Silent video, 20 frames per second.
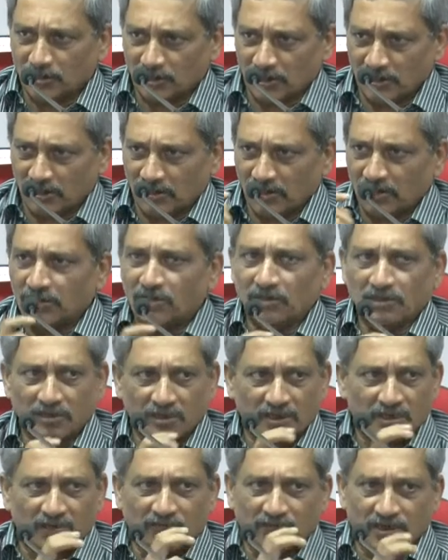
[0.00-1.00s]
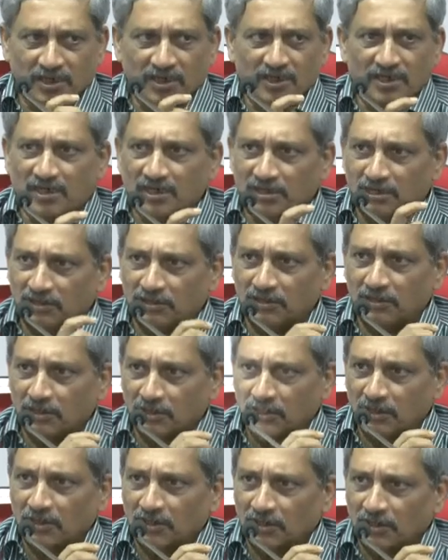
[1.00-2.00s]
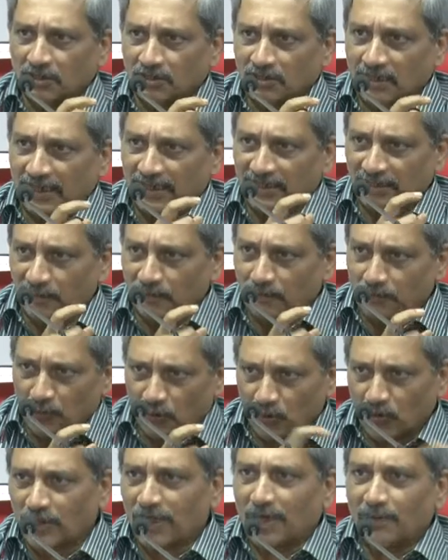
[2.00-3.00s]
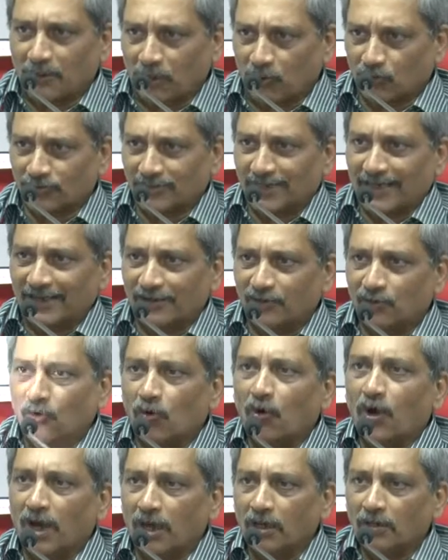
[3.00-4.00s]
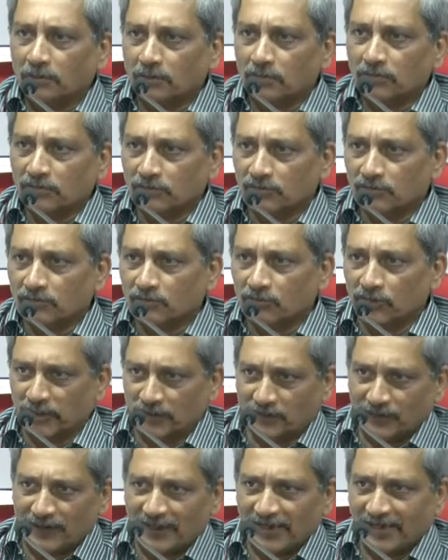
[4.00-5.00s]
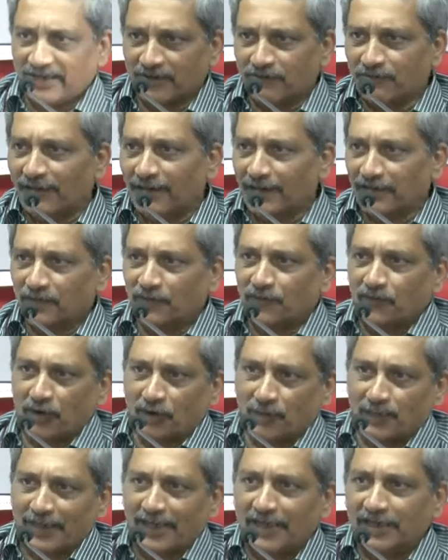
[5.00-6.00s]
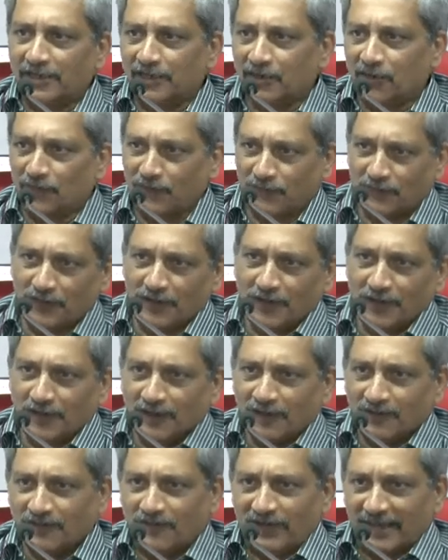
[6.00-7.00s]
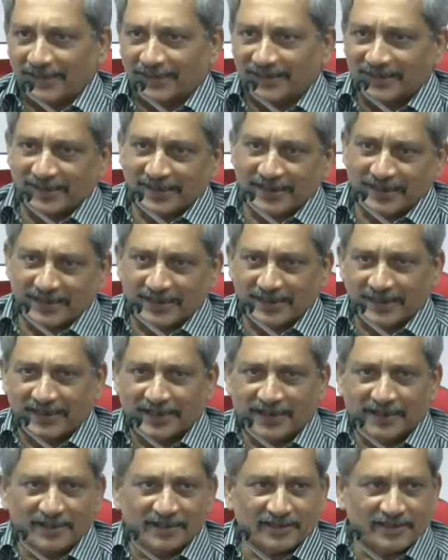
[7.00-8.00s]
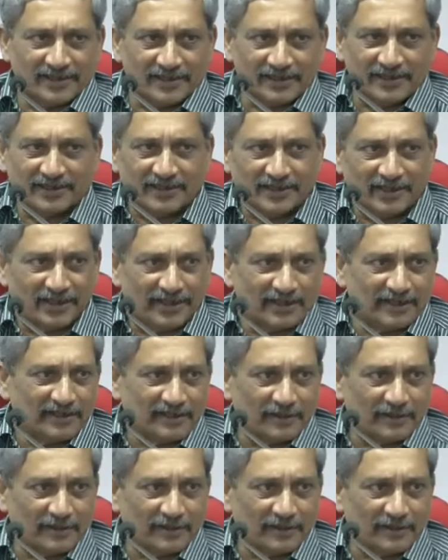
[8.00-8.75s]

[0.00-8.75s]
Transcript: the governor has a program outside Goa, so it will require the formality of faxing it, taking her signature and